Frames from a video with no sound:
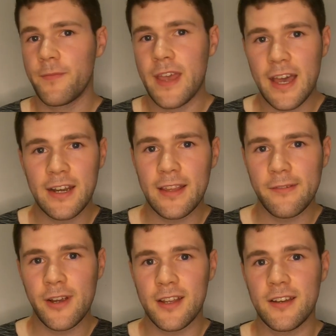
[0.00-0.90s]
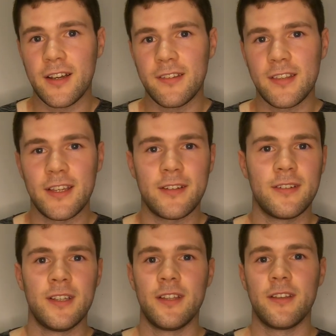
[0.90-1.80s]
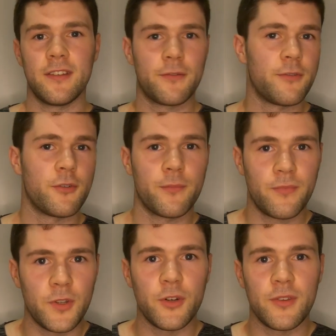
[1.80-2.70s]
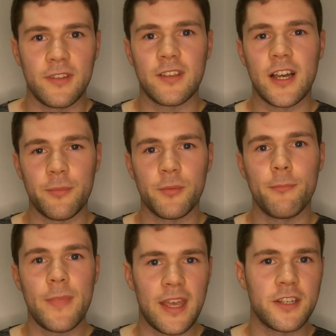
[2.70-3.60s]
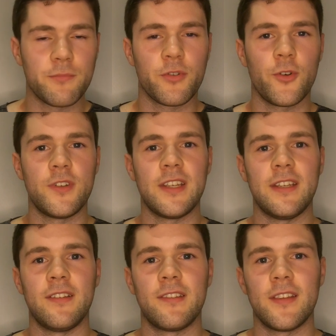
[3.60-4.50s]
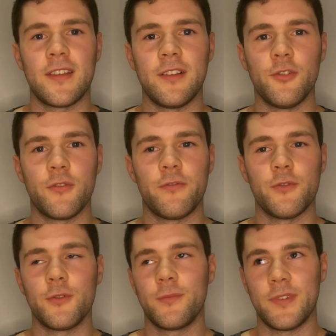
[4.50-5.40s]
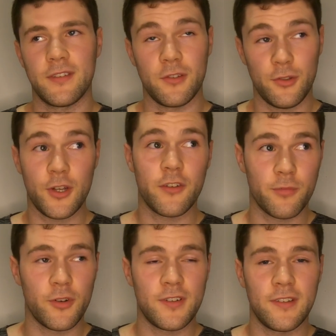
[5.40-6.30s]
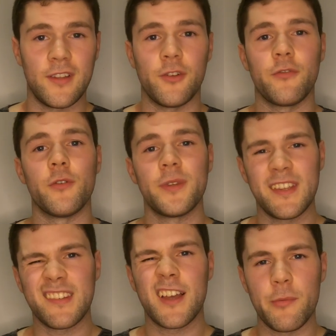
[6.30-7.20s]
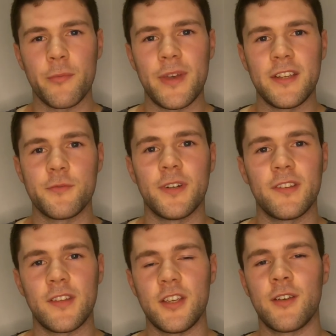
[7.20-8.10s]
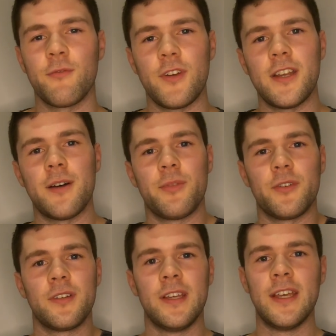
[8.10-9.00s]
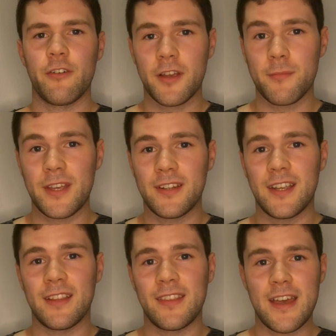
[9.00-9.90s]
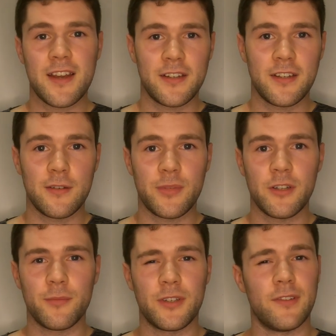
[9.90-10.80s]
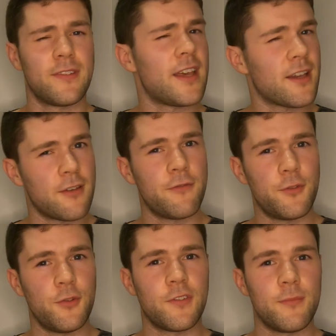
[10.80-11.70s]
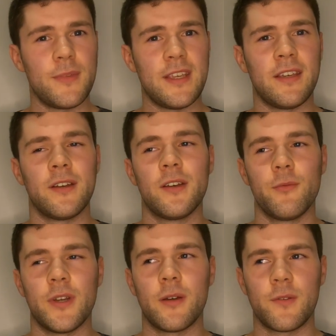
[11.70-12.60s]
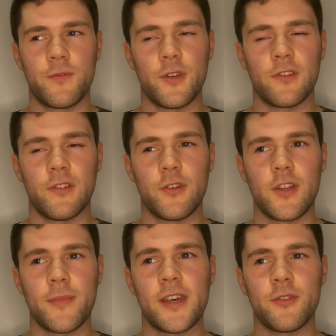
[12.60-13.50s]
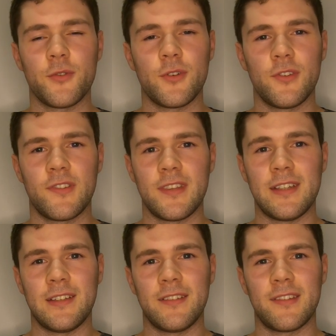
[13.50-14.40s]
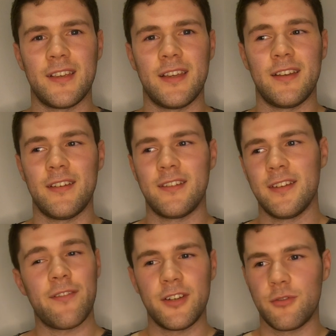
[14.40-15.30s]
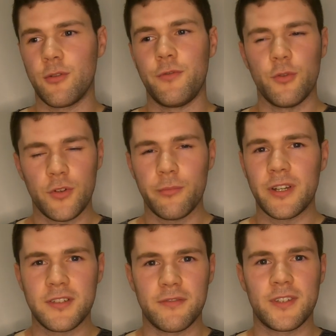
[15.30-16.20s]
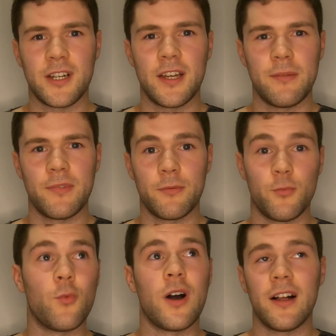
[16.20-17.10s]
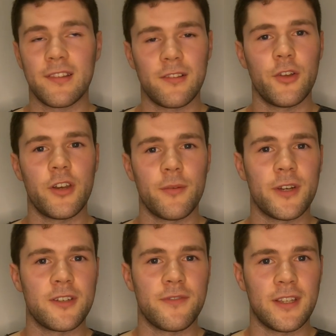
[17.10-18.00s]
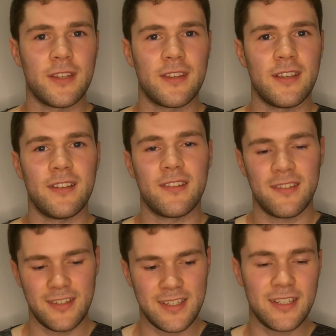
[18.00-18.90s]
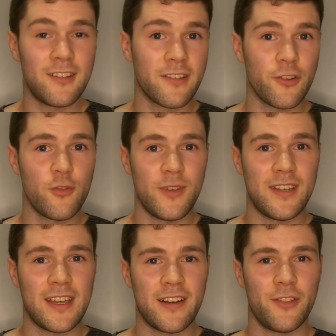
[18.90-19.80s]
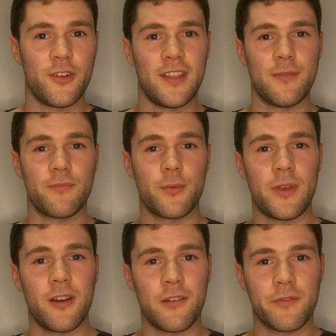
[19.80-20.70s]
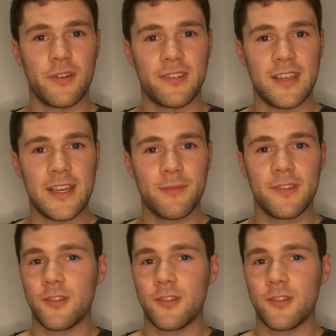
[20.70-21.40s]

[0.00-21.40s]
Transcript: How do they recognize that? It's for, there's a couple major proteins that they look for. There's a lot of proteins they look for, but there's a couple major ones that you can read up on. I recommend getting that under your belt because that confused me when I was first learning about all those things, and having to review it a bunch of times whilst learning a bunch of other things did slow me down a lot in preparing for exams.